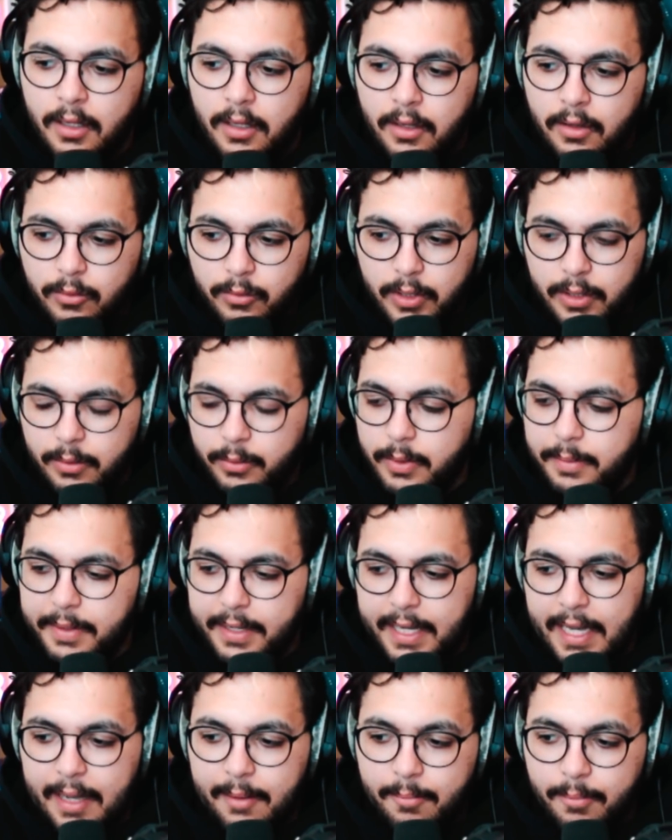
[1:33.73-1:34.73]
We
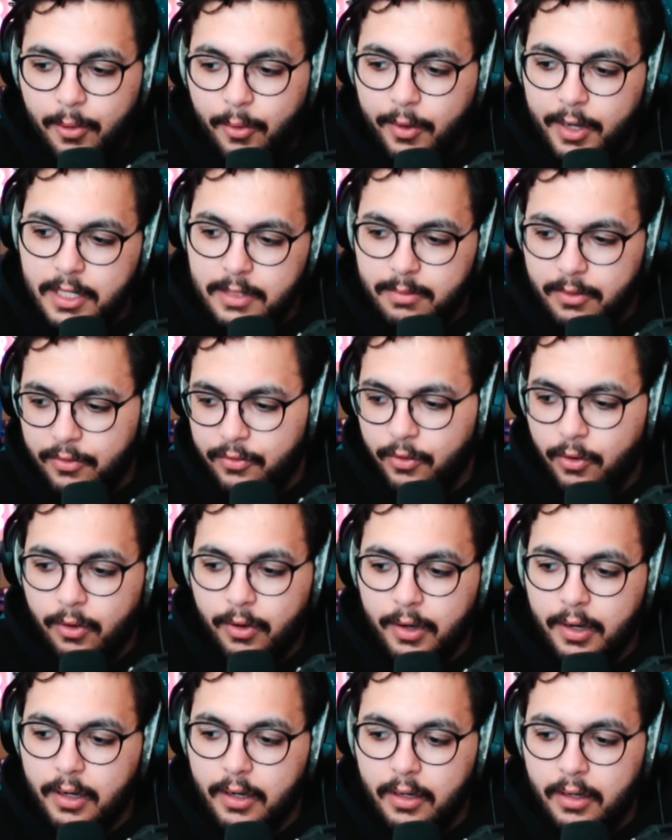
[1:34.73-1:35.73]
became boys
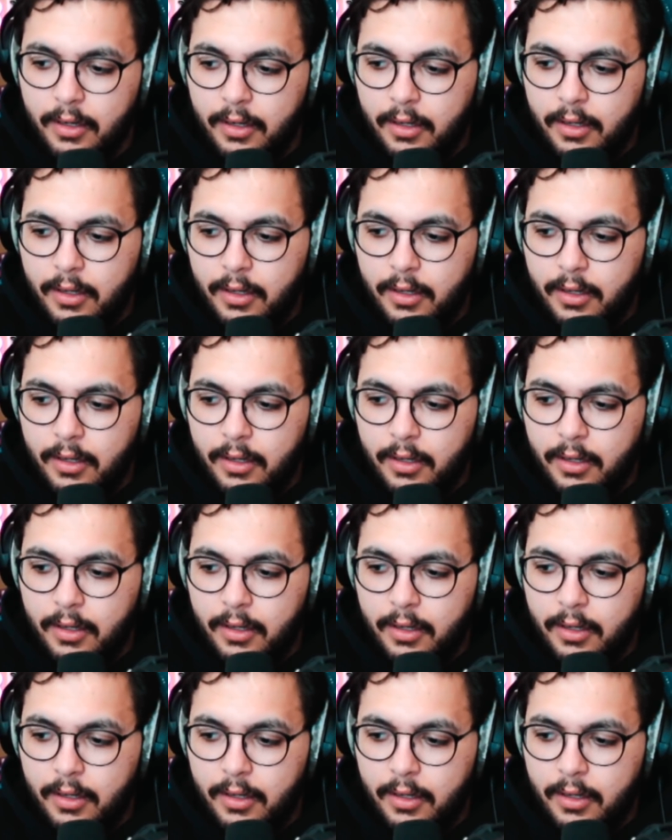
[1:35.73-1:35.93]
before